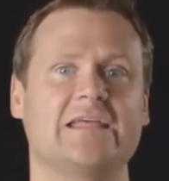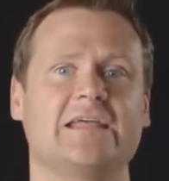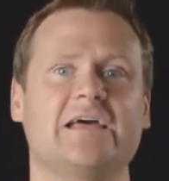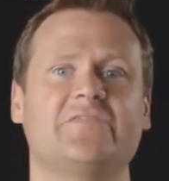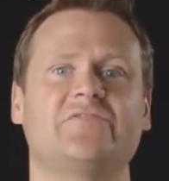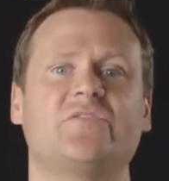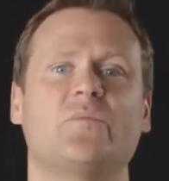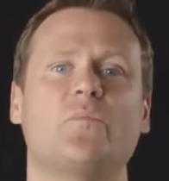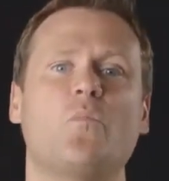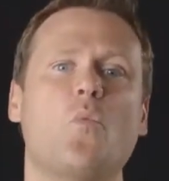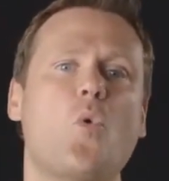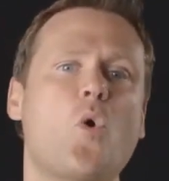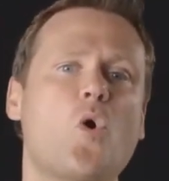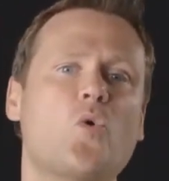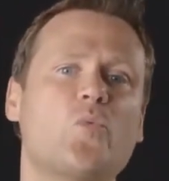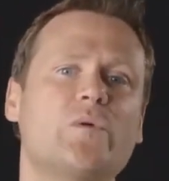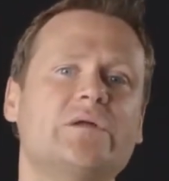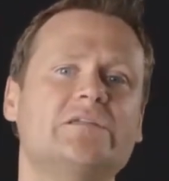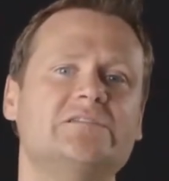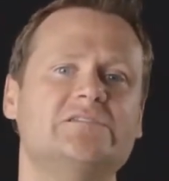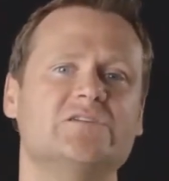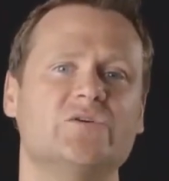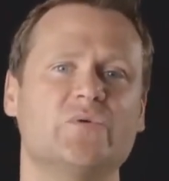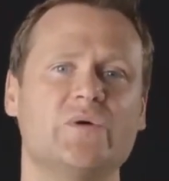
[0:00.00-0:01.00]
yet the more
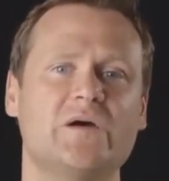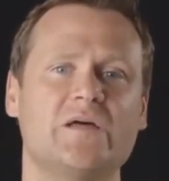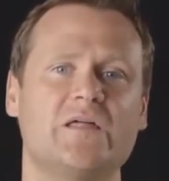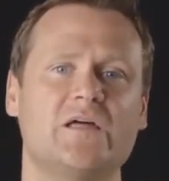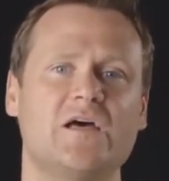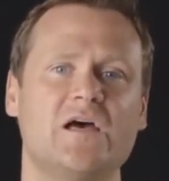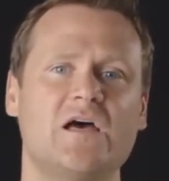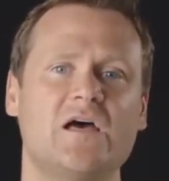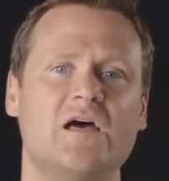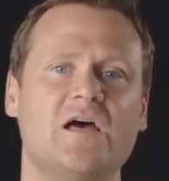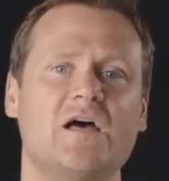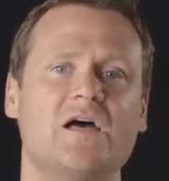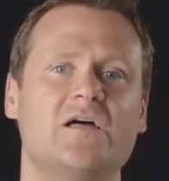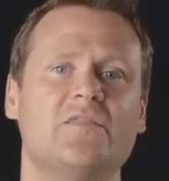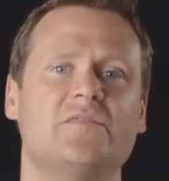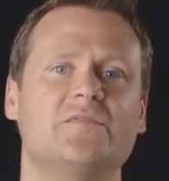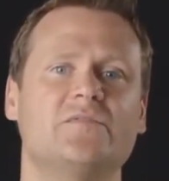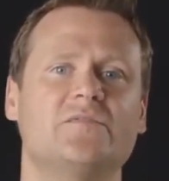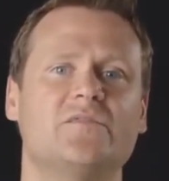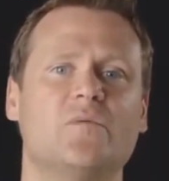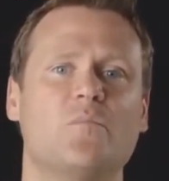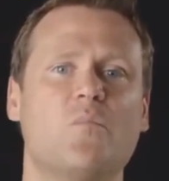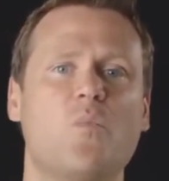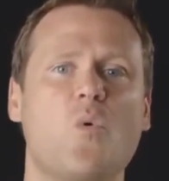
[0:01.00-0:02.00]
we do it,
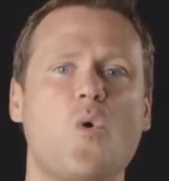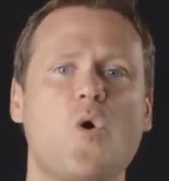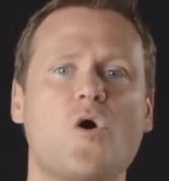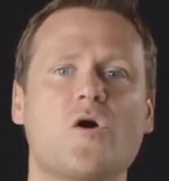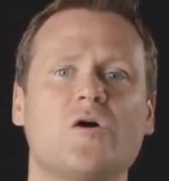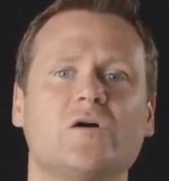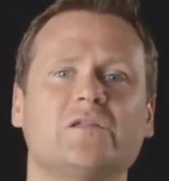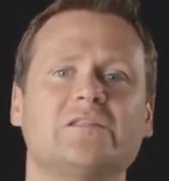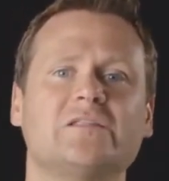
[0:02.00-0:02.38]
the more our